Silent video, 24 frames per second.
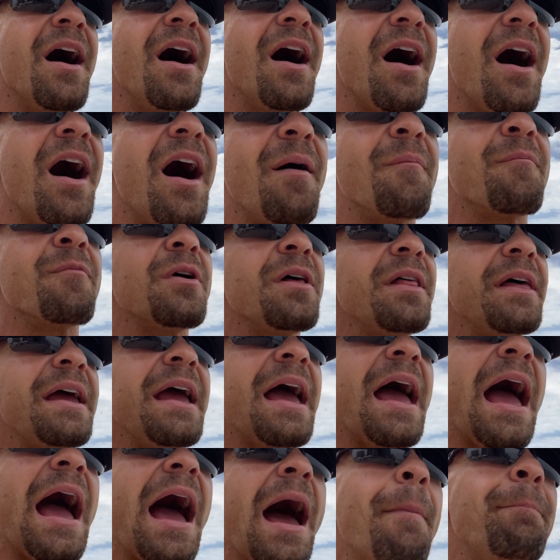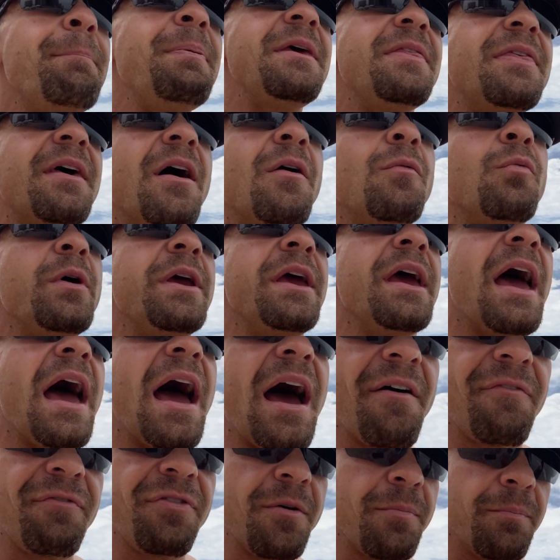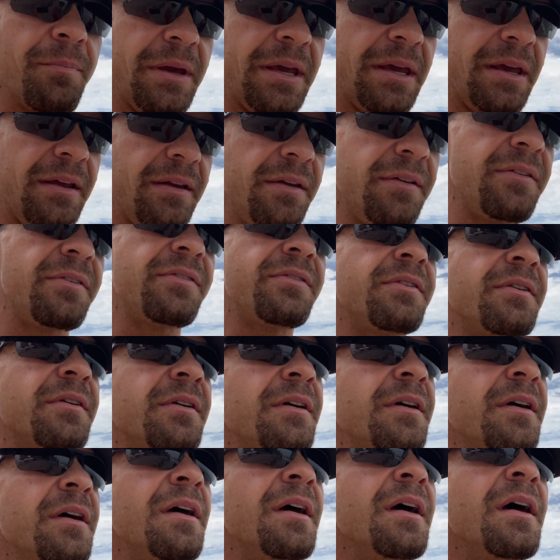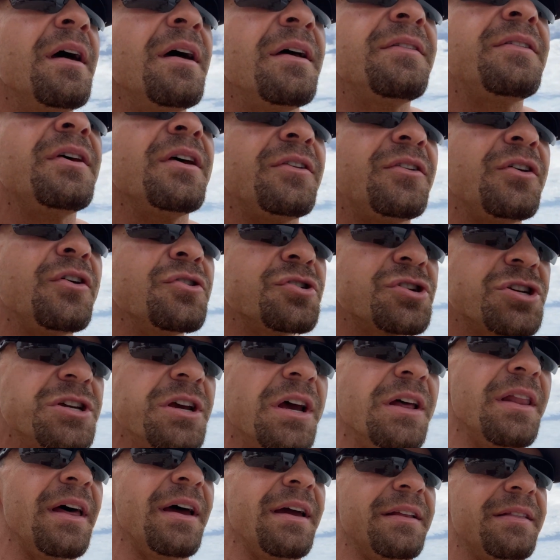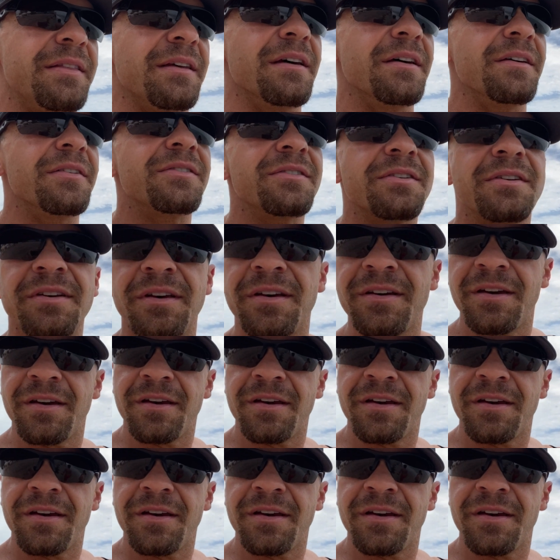I'm really happy that we have the means to do shit like this.